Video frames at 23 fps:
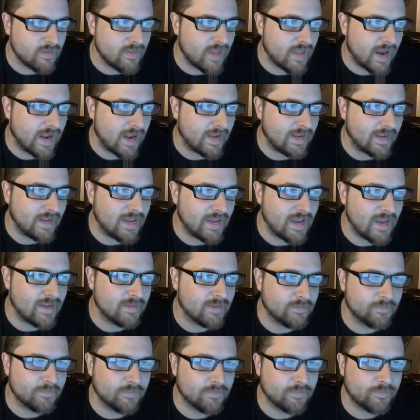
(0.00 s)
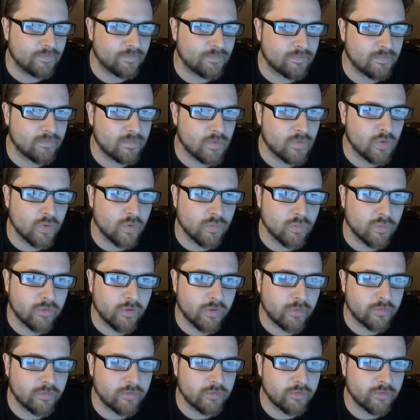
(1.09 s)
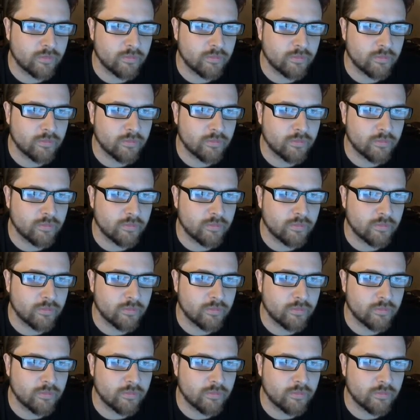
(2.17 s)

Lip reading: can get good results.